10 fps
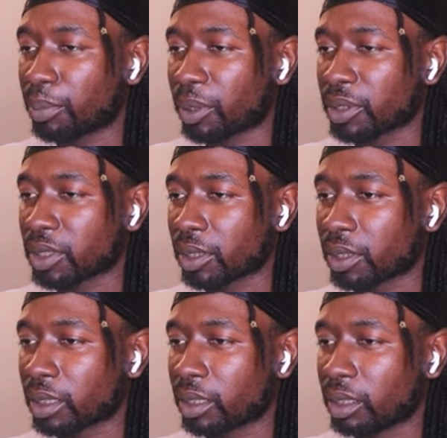Boruto.
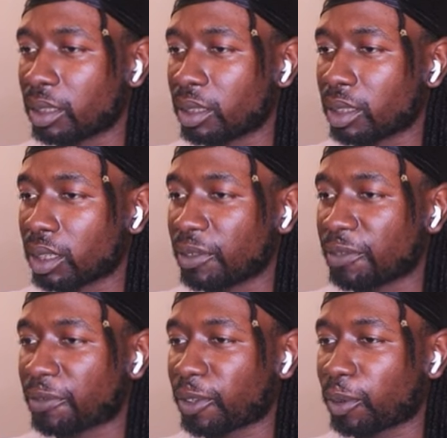He
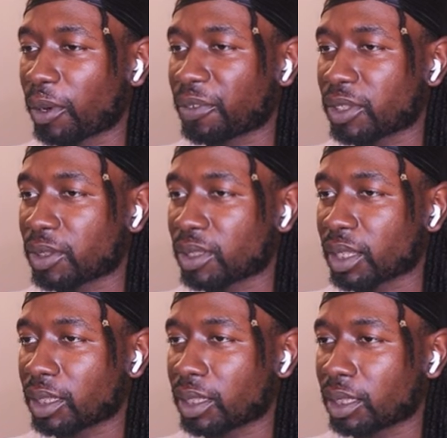flew off as soon as
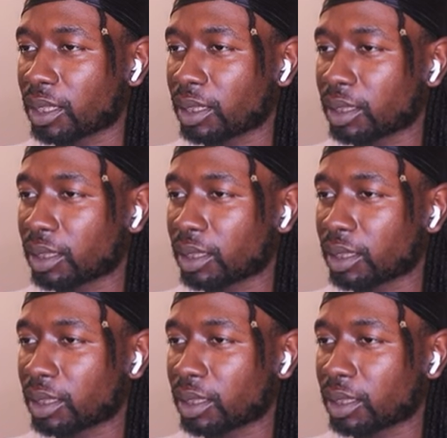I did.